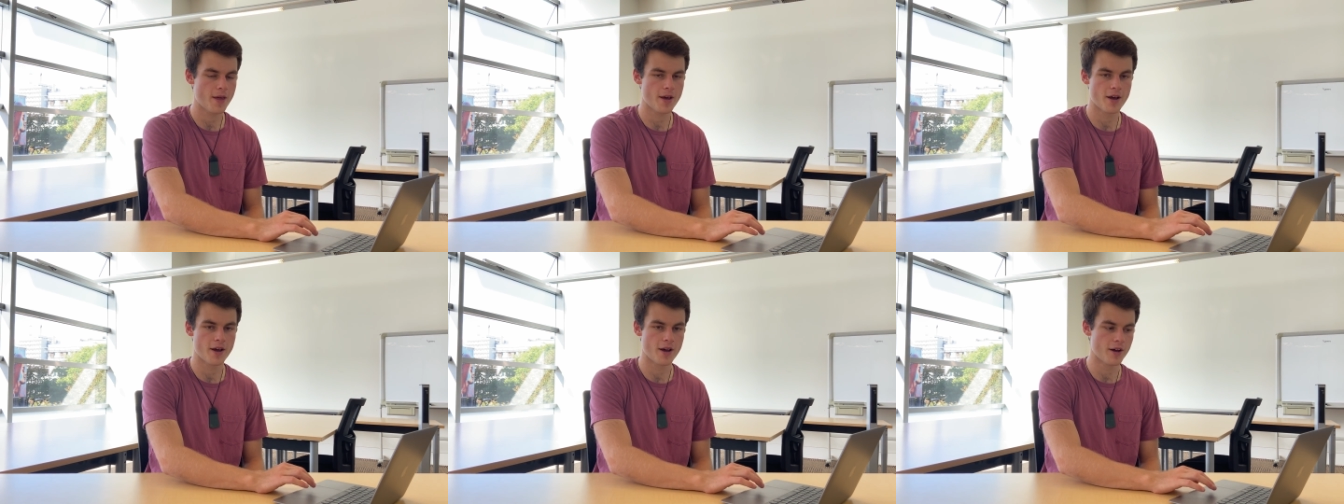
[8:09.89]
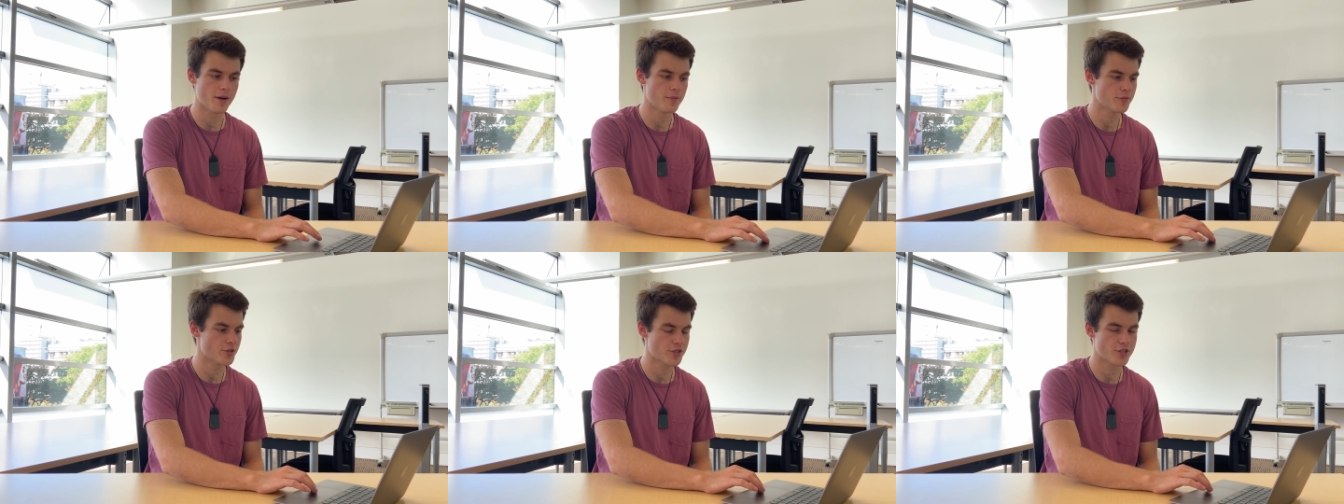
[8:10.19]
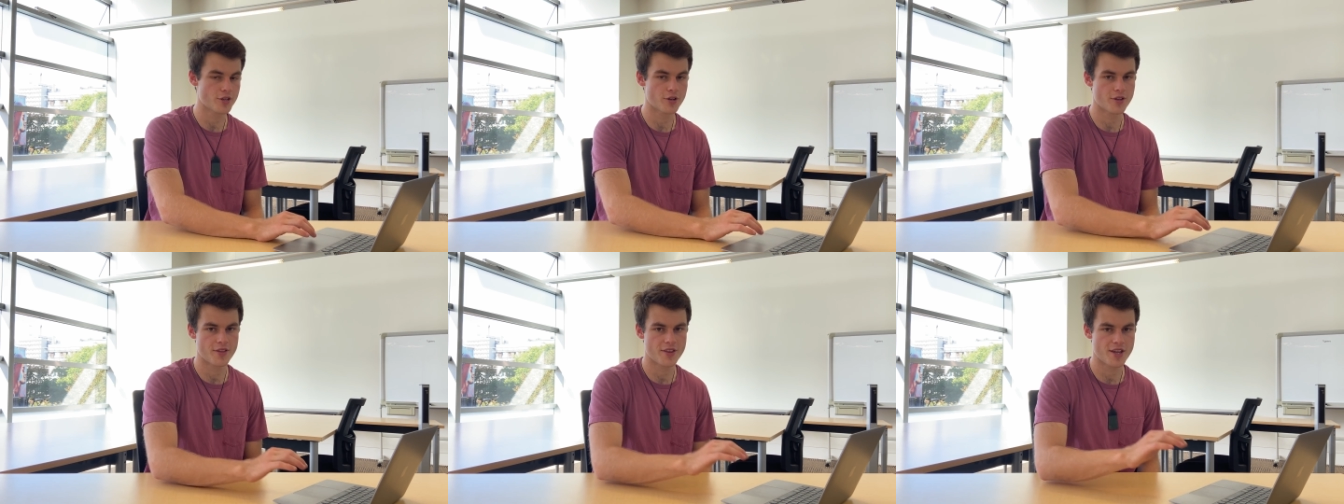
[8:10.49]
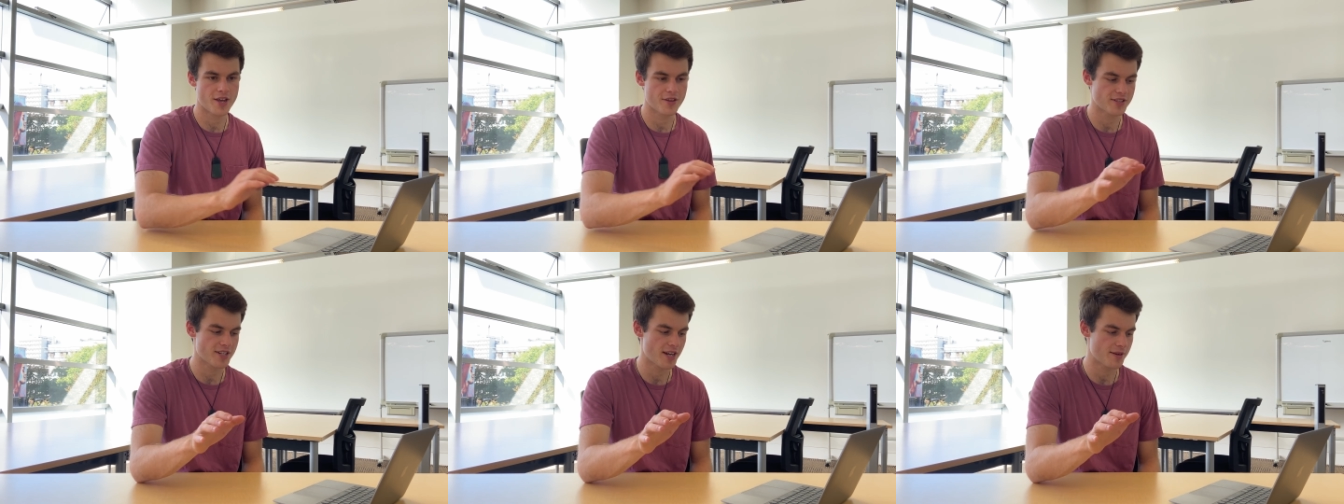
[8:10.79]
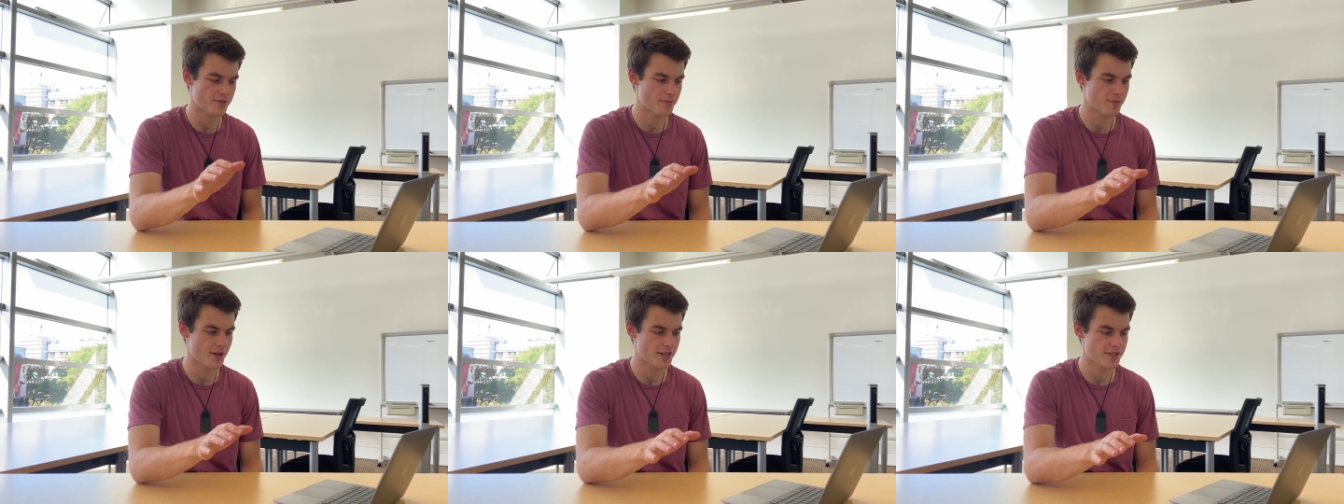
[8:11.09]
Um, just know that the other
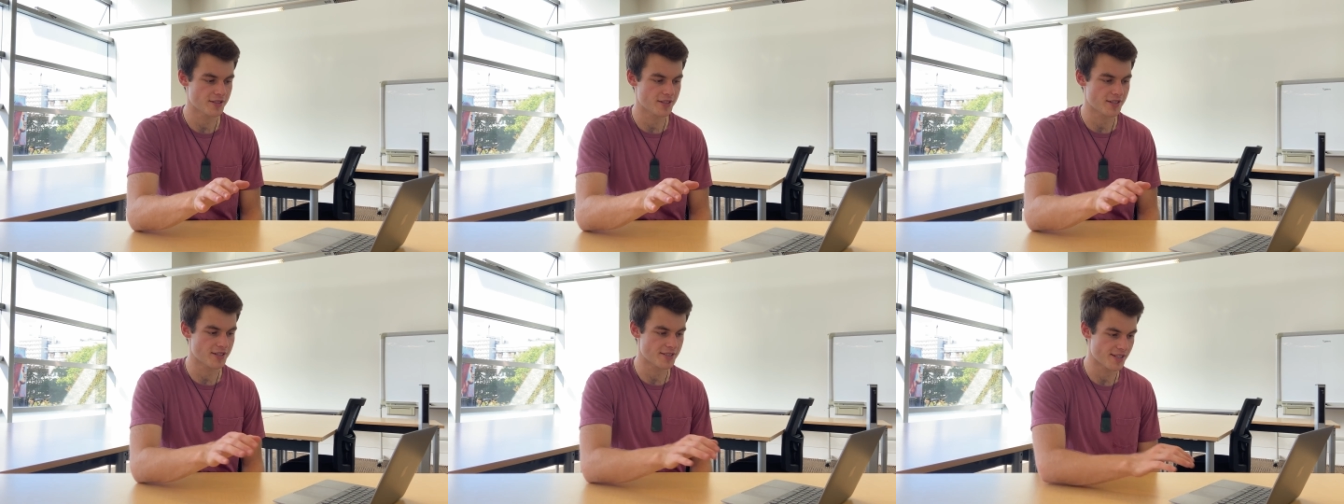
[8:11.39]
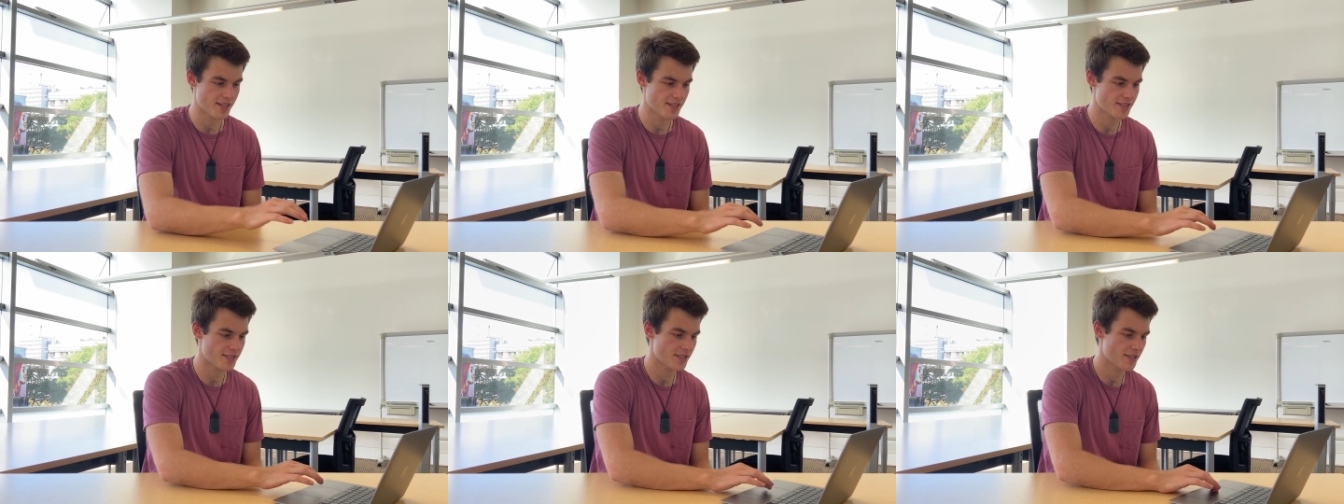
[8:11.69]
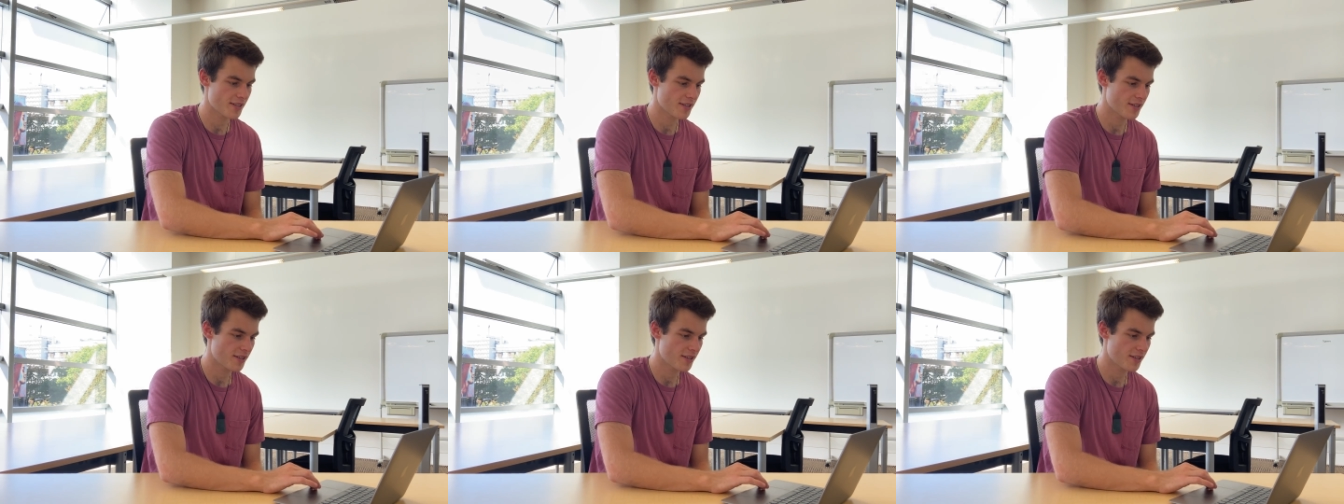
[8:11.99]
types of muscle exist.